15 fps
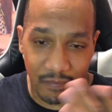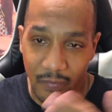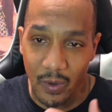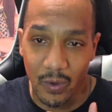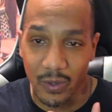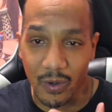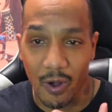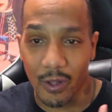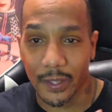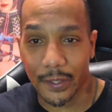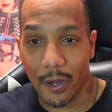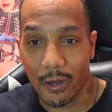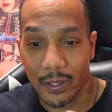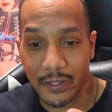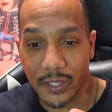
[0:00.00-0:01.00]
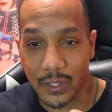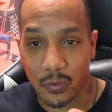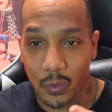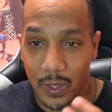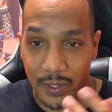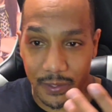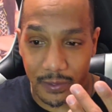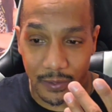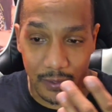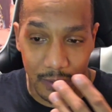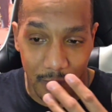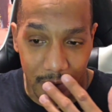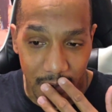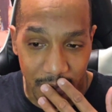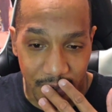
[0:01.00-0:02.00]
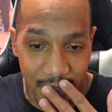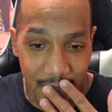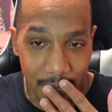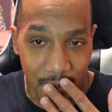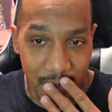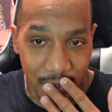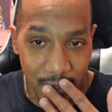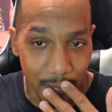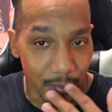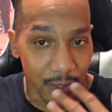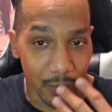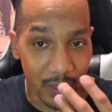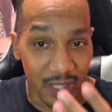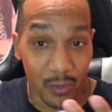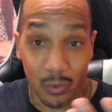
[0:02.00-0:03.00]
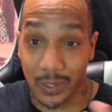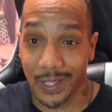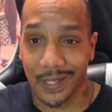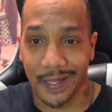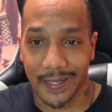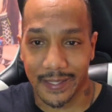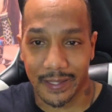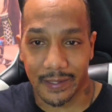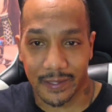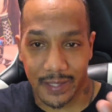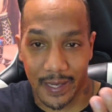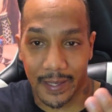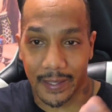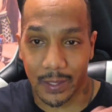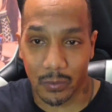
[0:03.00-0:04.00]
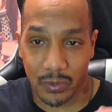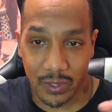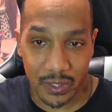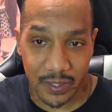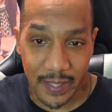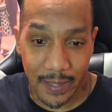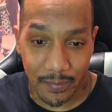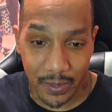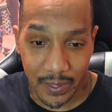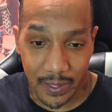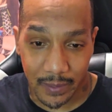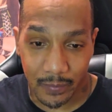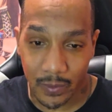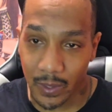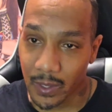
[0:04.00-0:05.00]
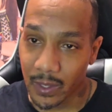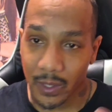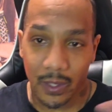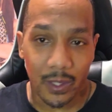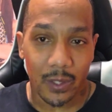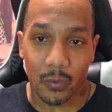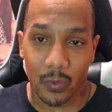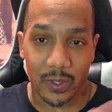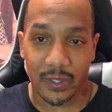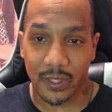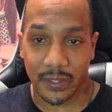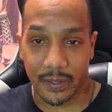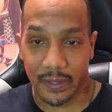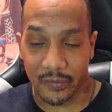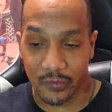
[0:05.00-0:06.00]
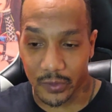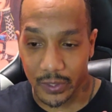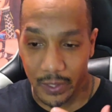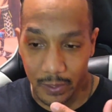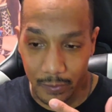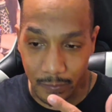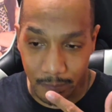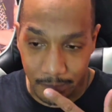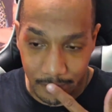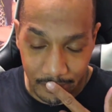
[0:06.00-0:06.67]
All in all, it just wasn't a good-looking championship, and it was a lazy design. It was the same thing with just a different color.